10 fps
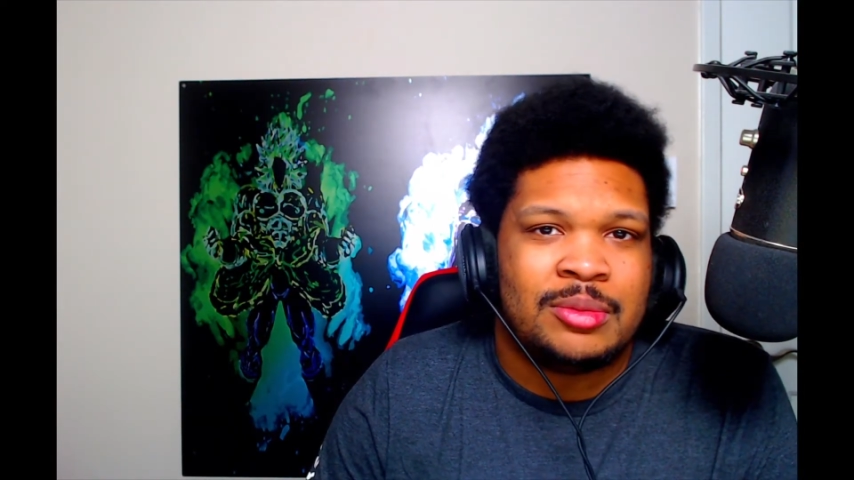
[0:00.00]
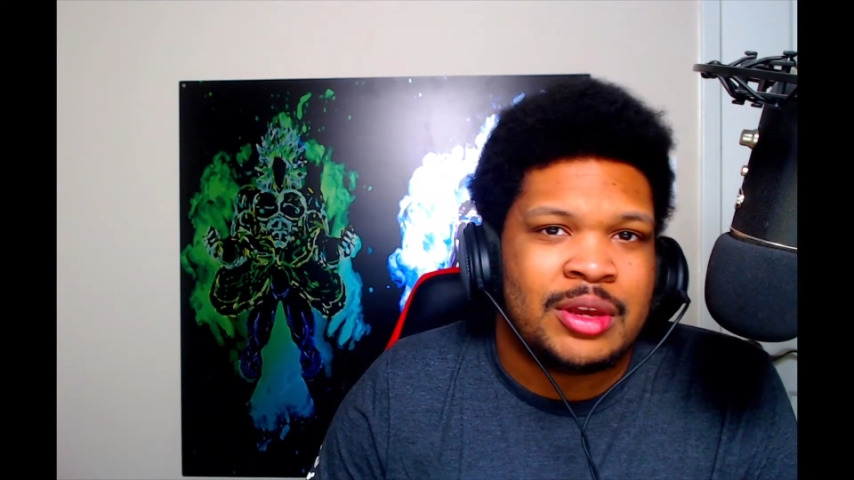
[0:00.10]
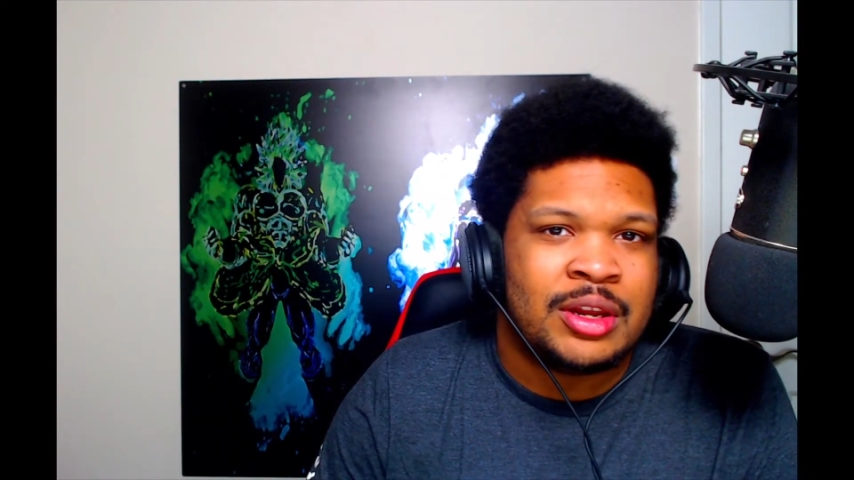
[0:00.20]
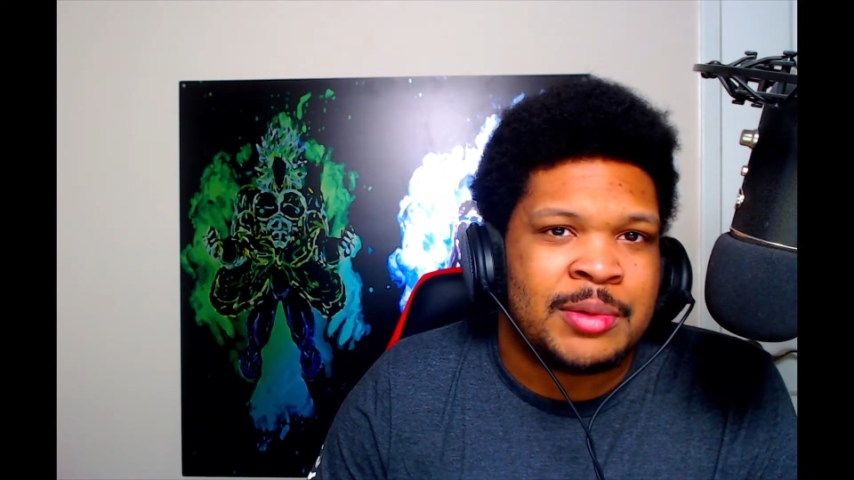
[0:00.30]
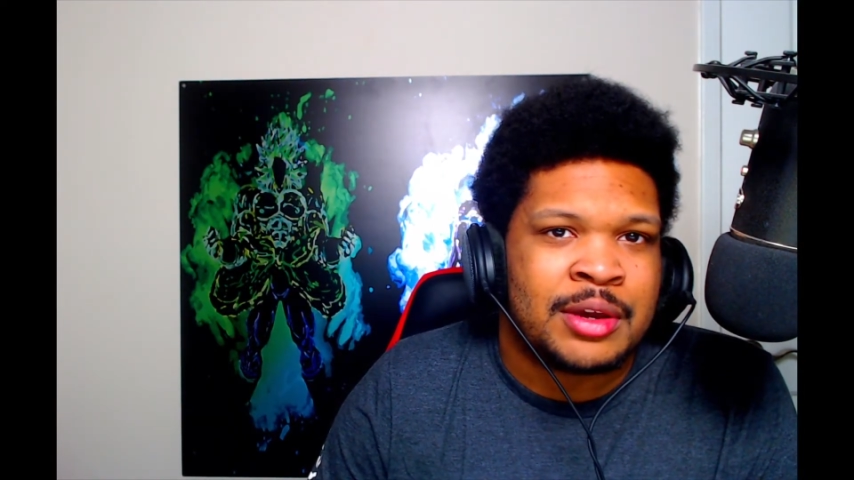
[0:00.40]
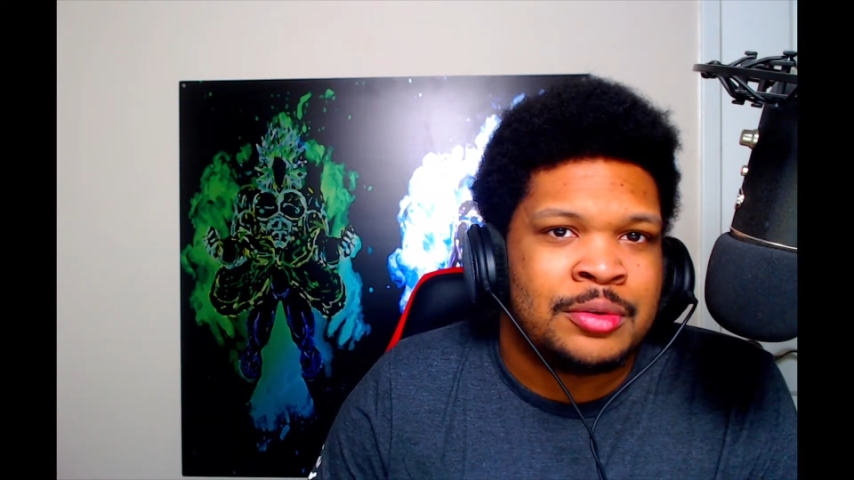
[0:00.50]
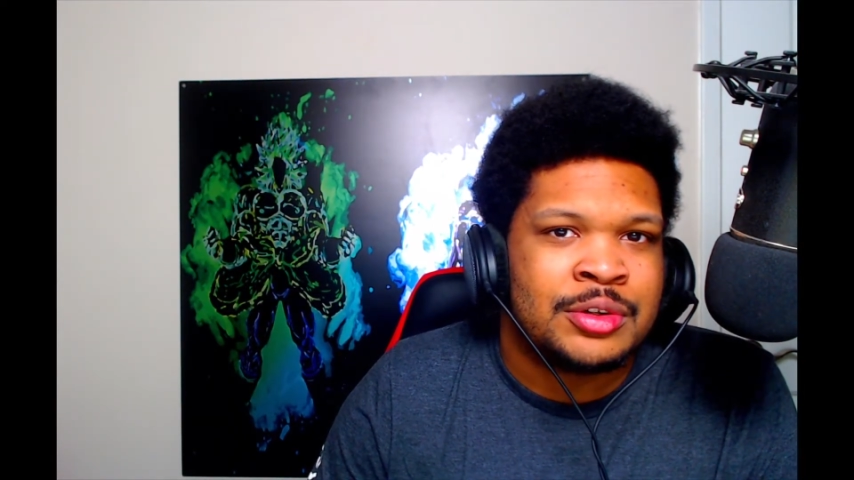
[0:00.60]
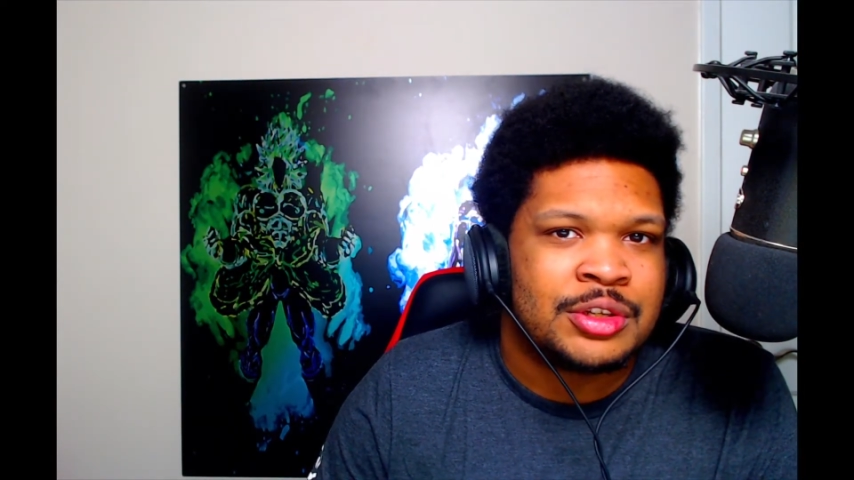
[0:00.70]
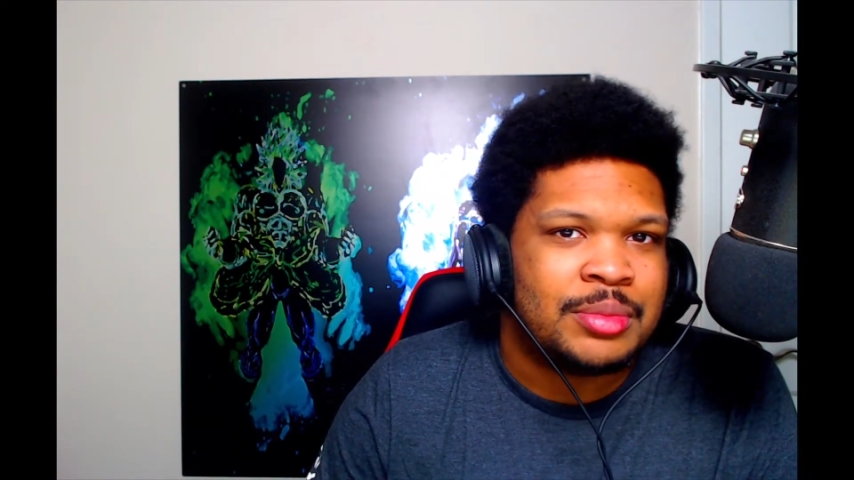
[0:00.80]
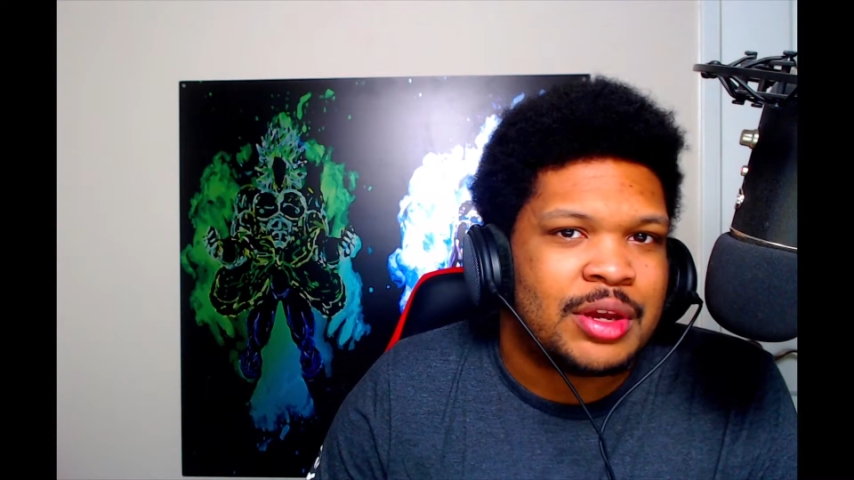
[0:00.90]
getting backwards
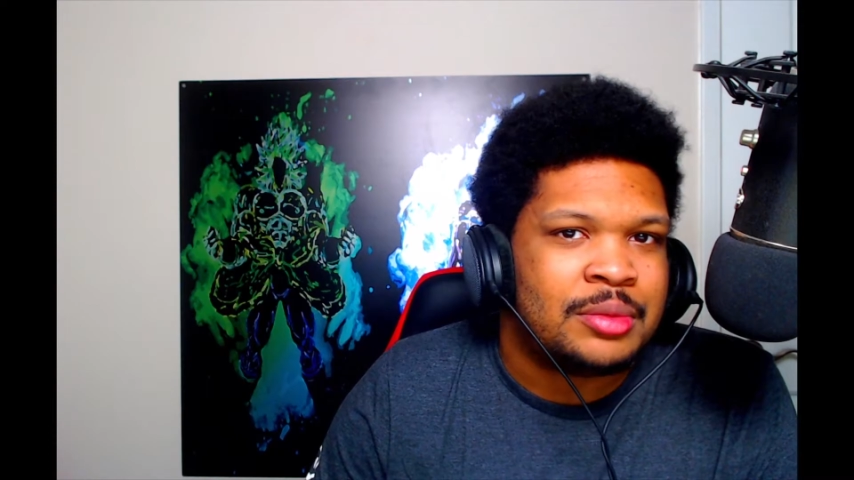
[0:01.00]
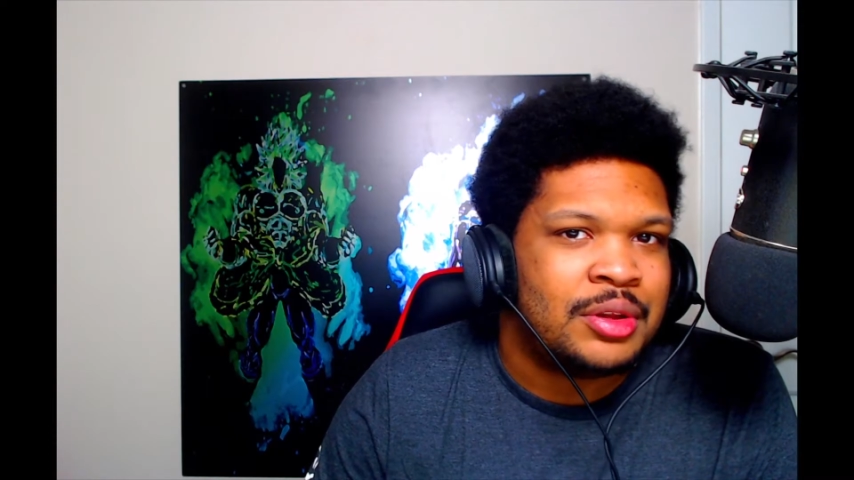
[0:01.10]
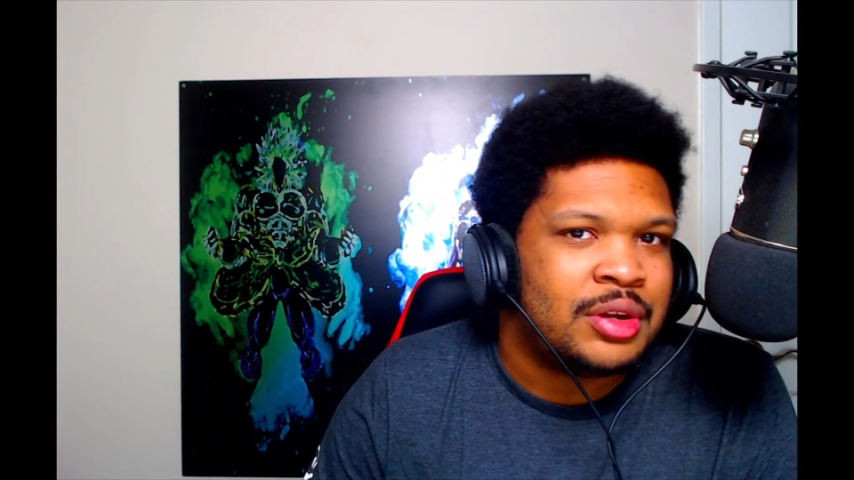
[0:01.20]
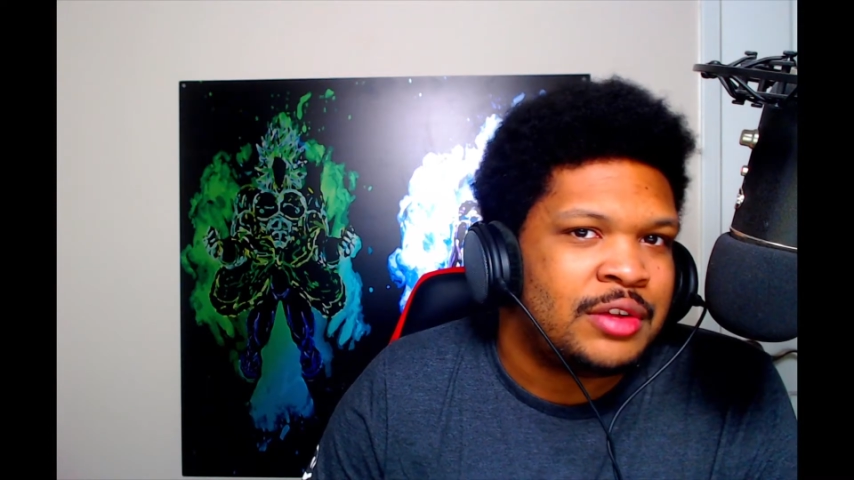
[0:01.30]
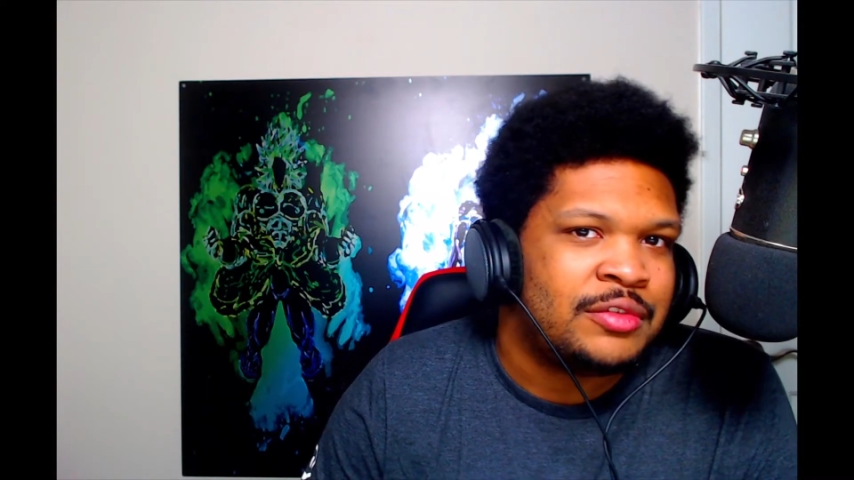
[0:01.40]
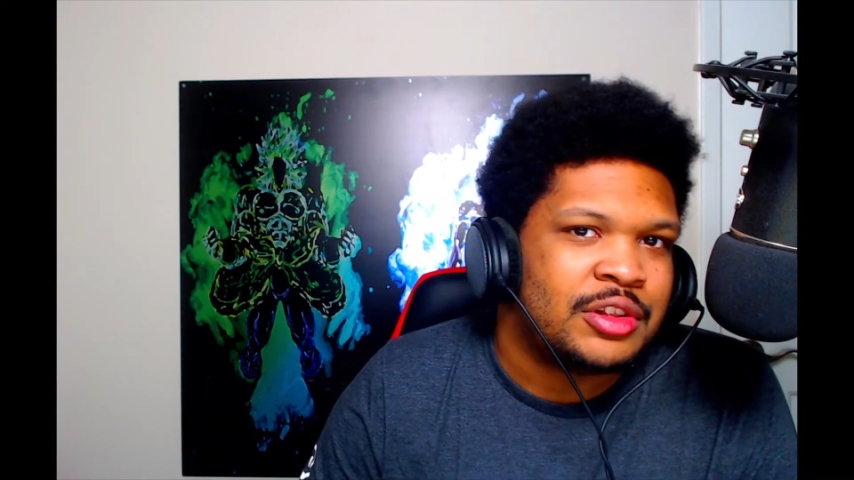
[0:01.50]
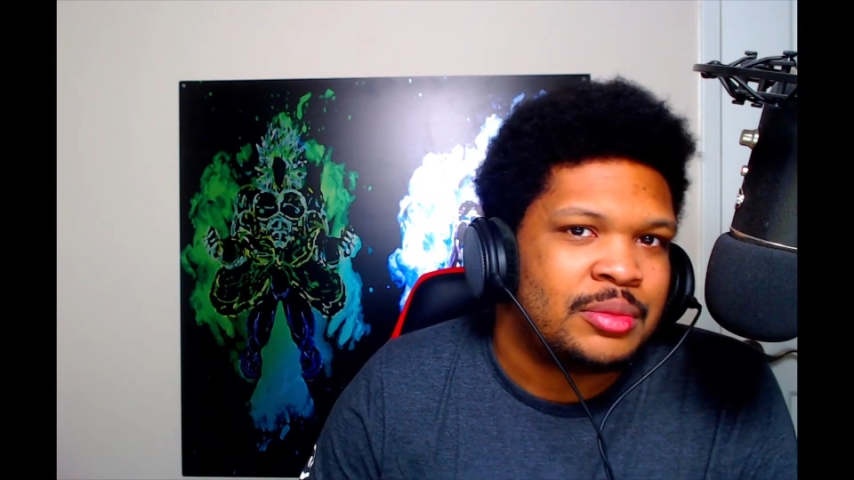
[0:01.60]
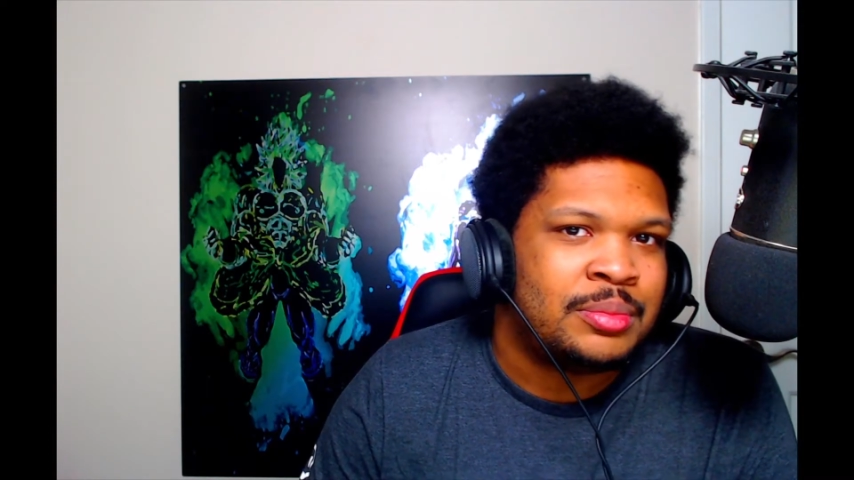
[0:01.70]
compatibility for the